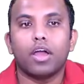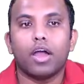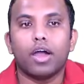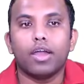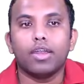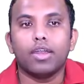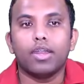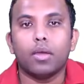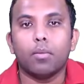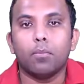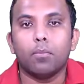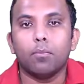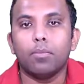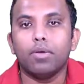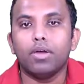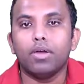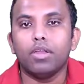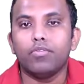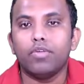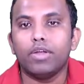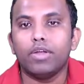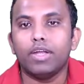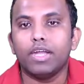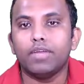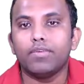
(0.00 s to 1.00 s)
a number
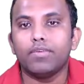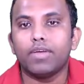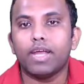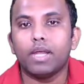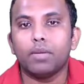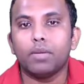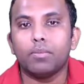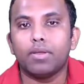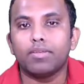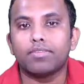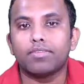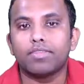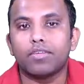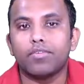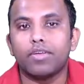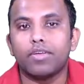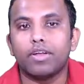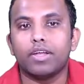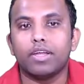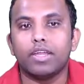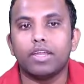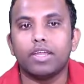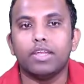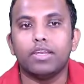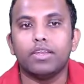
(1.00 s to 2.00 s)
when divided by
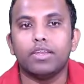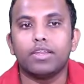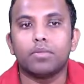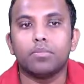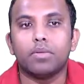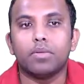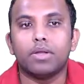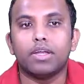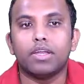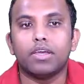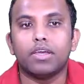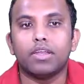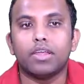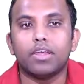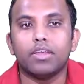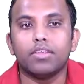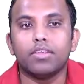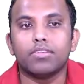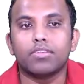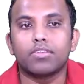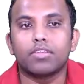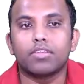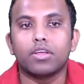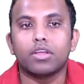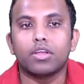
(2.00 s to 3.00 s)
17, remainder
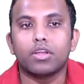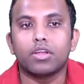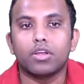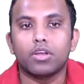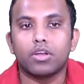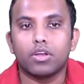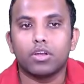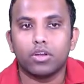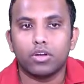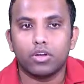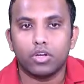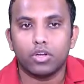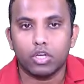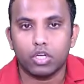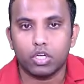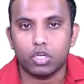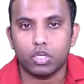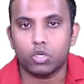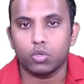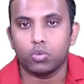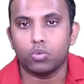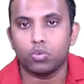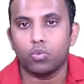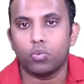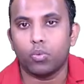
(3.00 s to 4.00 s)
is
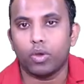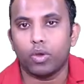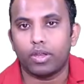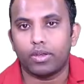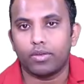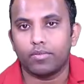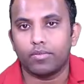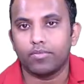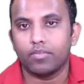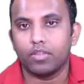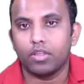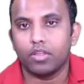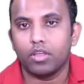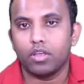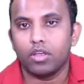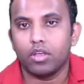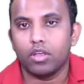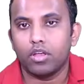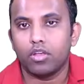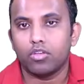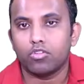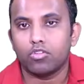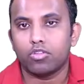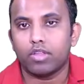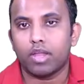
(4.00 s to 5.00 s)
1.
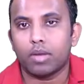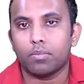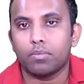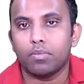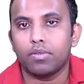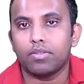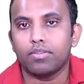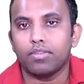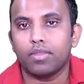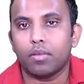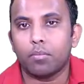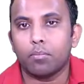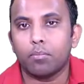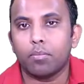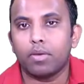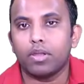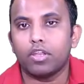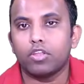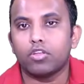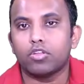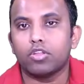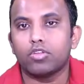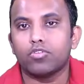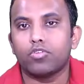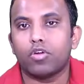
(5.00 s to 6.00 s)
So that means number
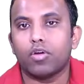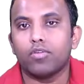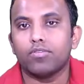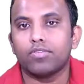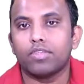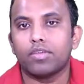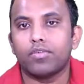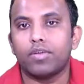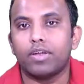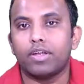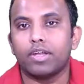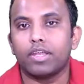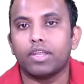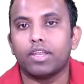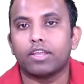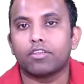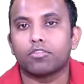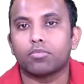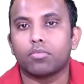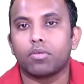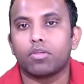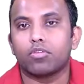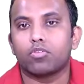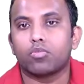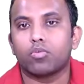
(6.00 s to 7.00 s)
is of the form 17x
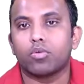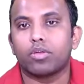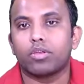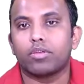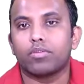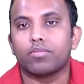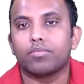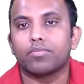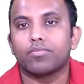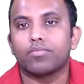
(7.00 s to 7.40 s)
plus 1.